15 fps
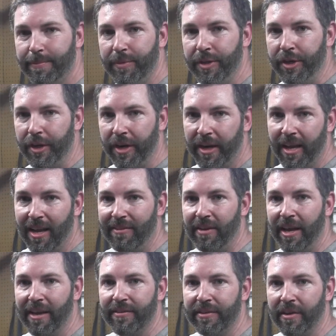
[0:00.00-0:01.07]
you're gonna have a
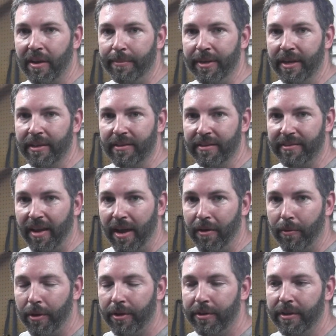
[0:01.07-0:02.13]
heck of a time getting this
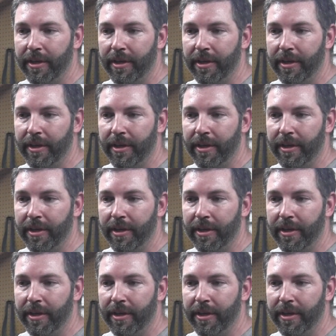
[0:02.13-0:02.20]
out.